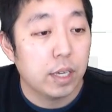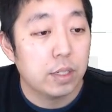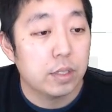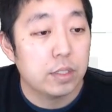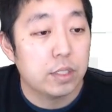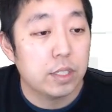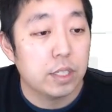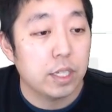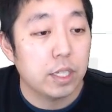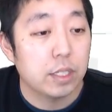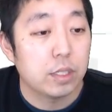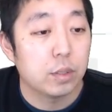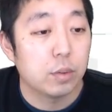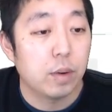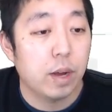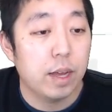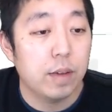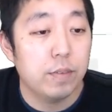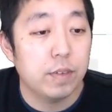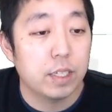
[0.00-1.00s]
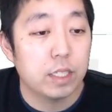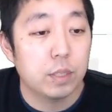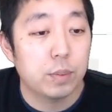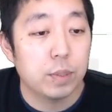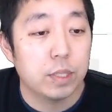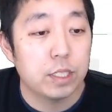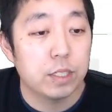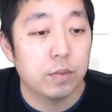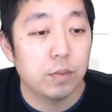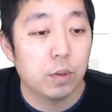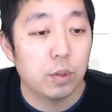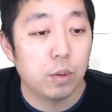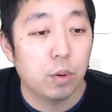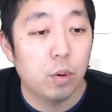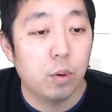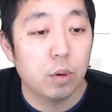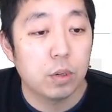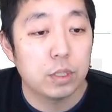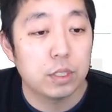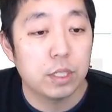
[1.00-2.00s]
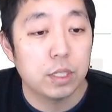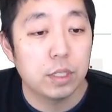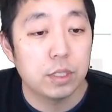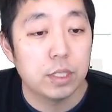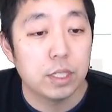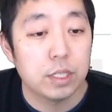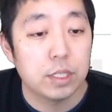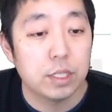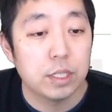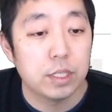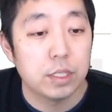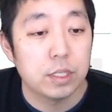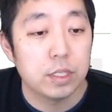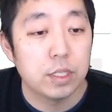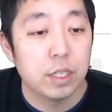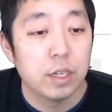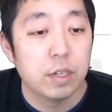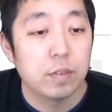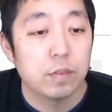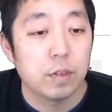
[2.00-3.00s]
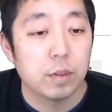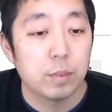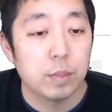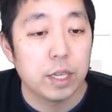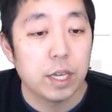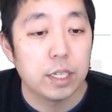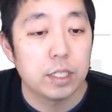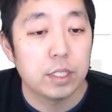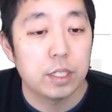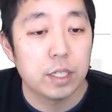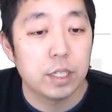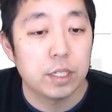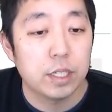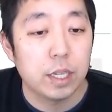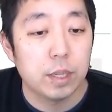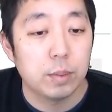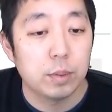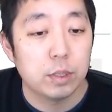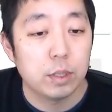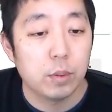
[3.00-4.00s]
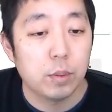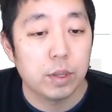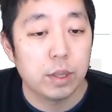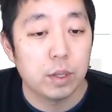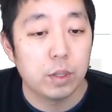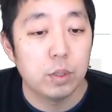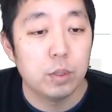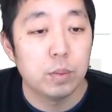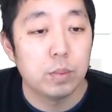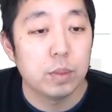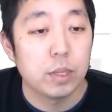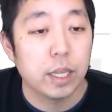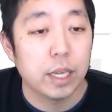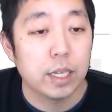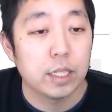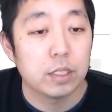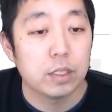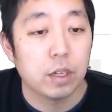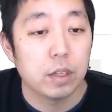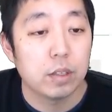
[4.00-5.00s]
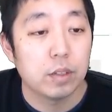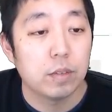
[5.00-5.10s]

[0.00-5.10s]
C, derive an expression for the horizontal distance from the edge of the table to where the hoop lands on the